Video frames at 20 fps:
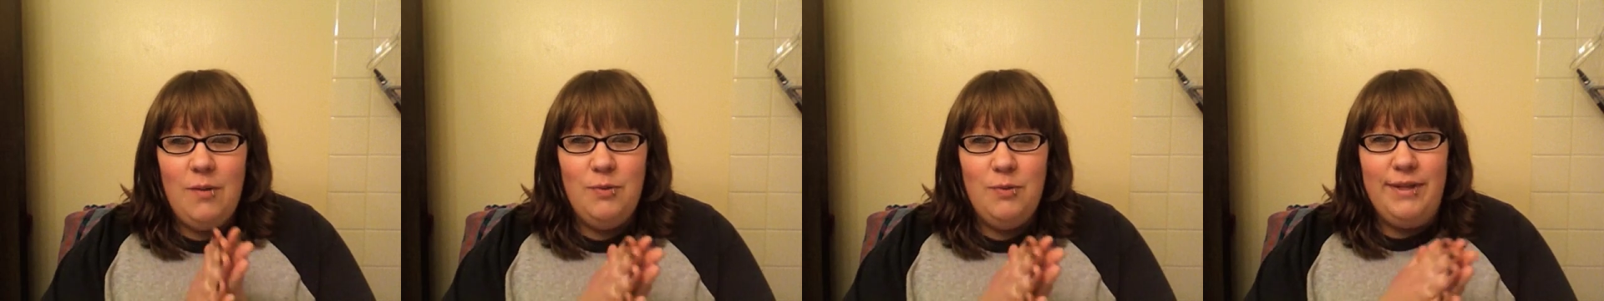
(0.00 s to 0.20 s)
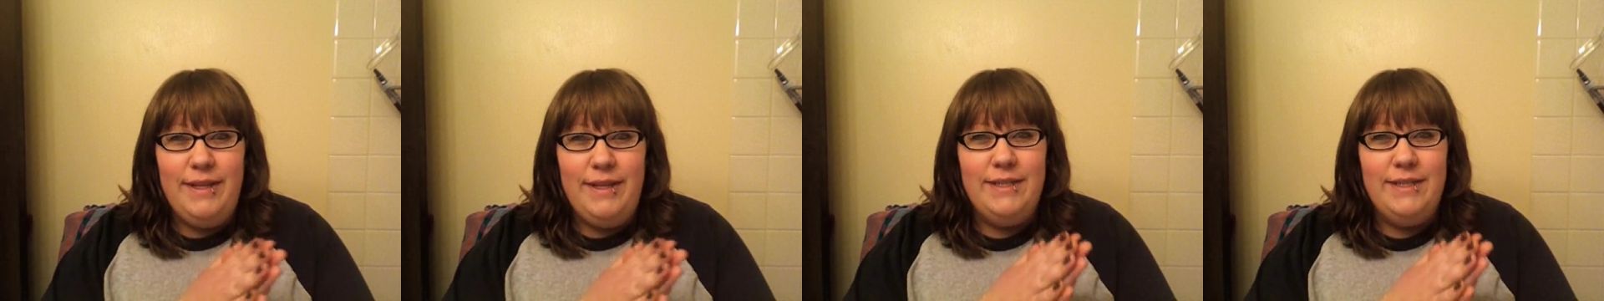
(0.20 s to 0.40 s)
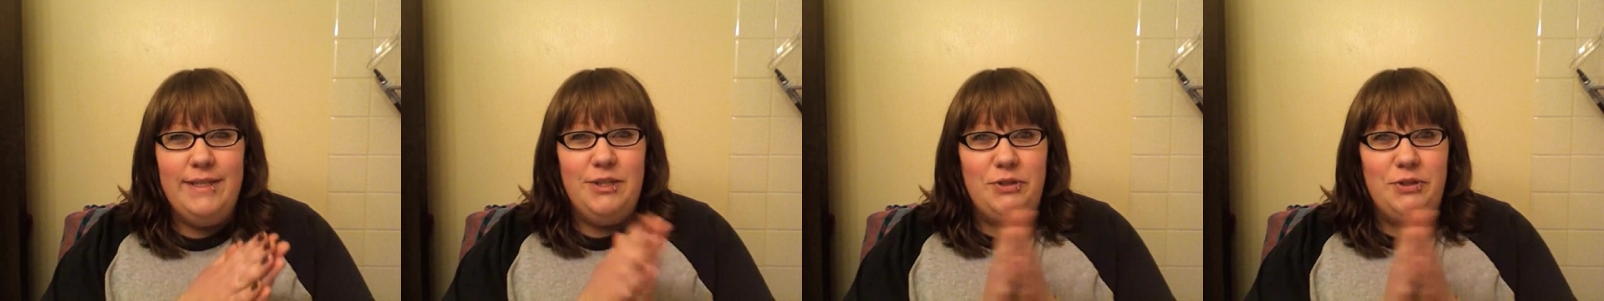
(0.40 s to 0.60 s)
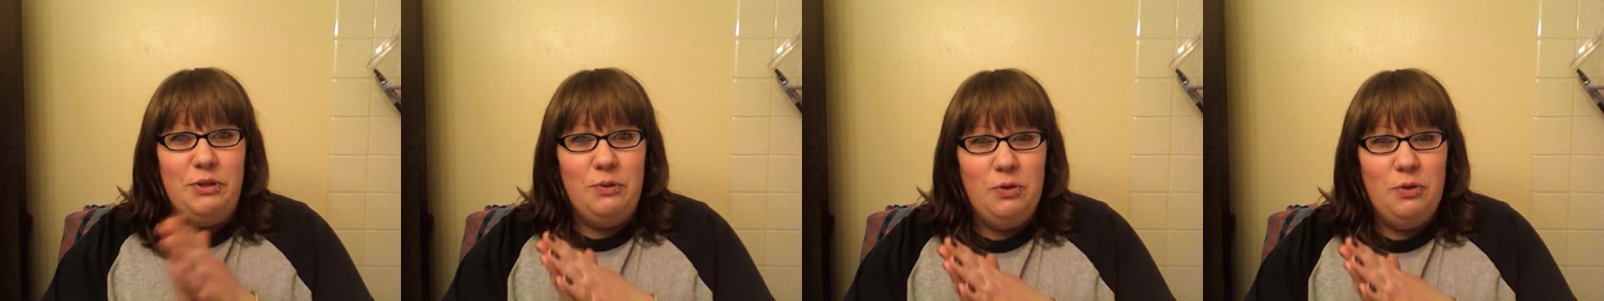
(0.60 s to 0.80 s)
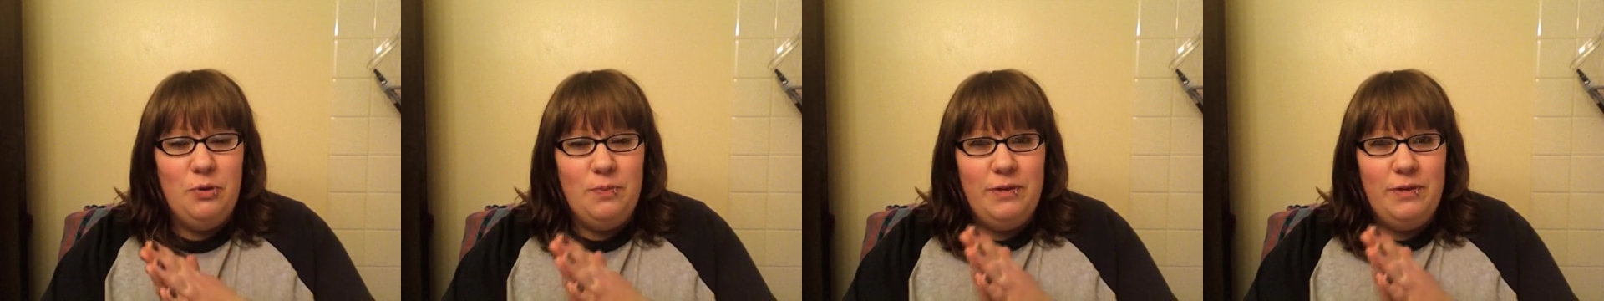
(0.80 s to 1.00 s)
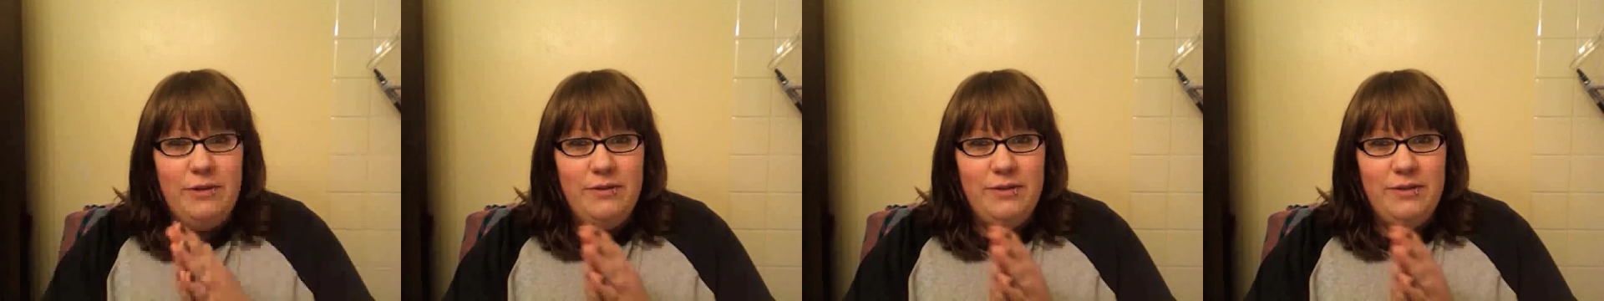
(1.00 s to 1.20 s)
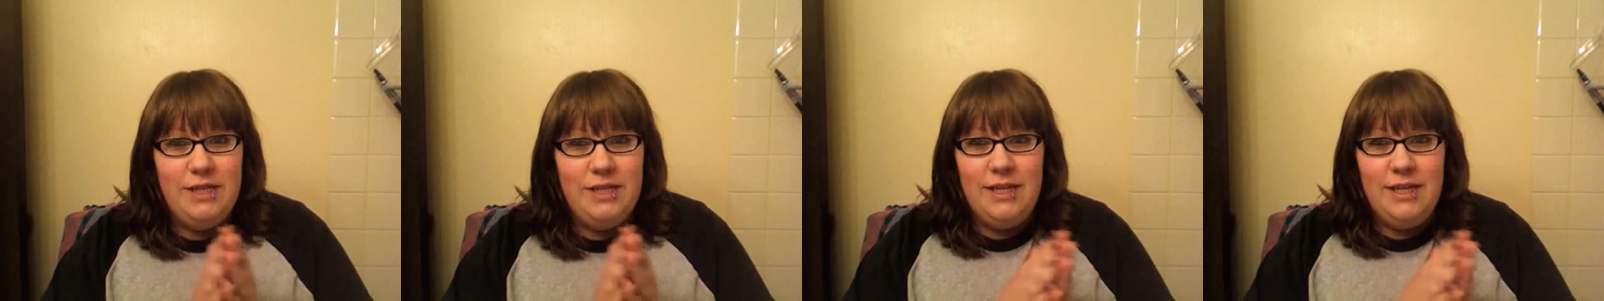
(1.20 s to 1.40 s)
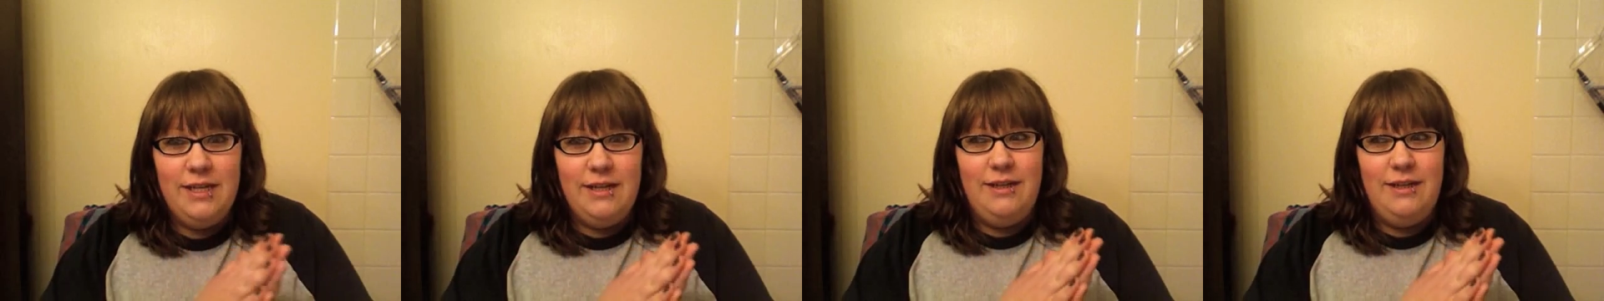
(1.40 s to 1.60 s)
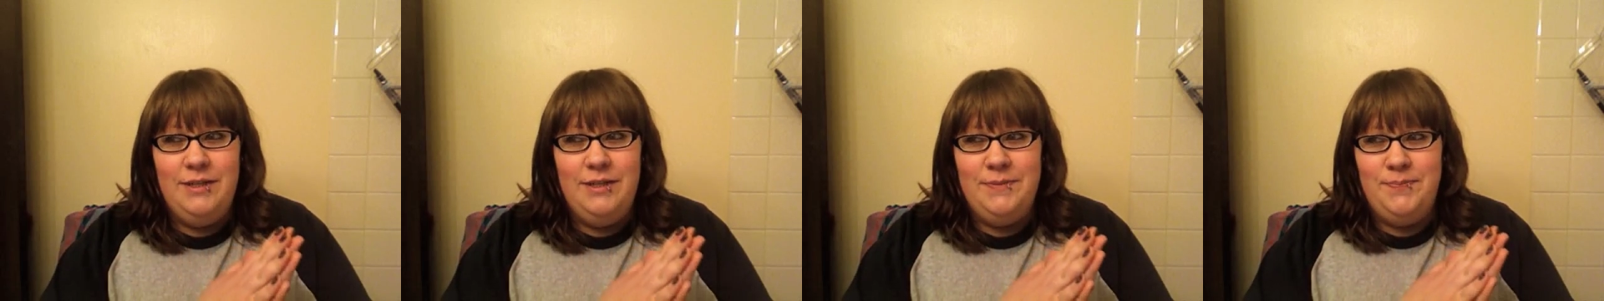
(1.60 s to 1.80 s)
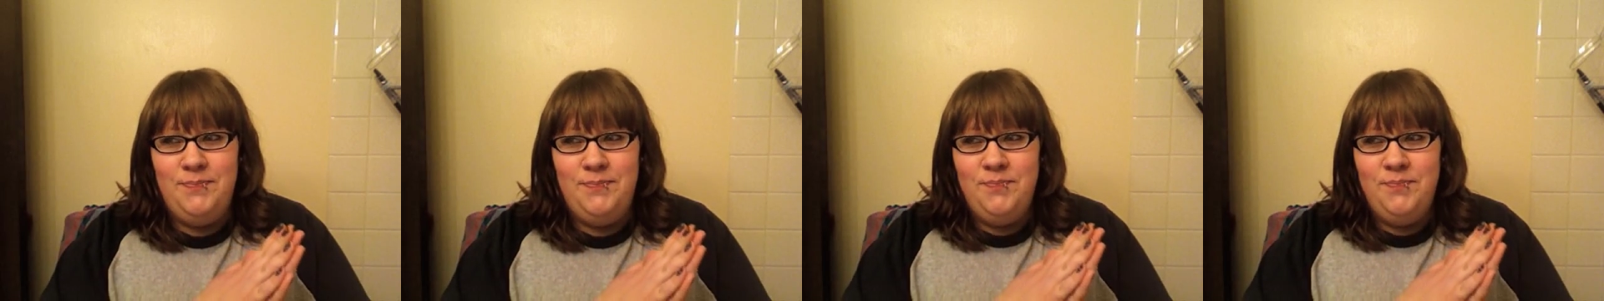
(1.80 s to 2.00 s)
really into local music.
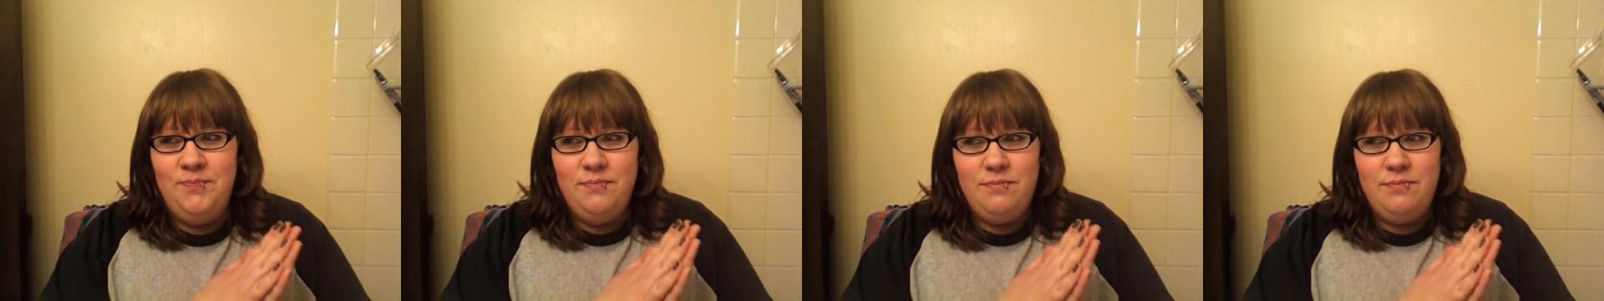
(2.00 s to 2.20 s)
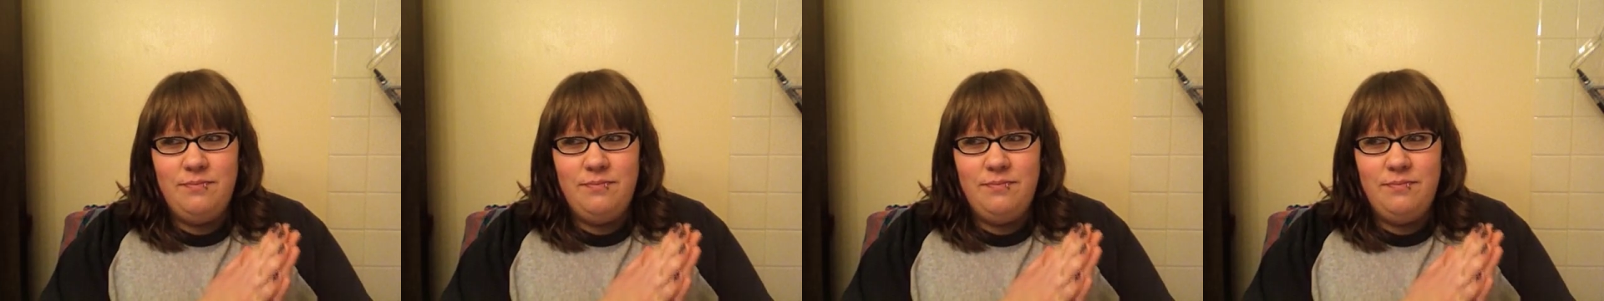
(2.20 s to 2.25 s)
Um,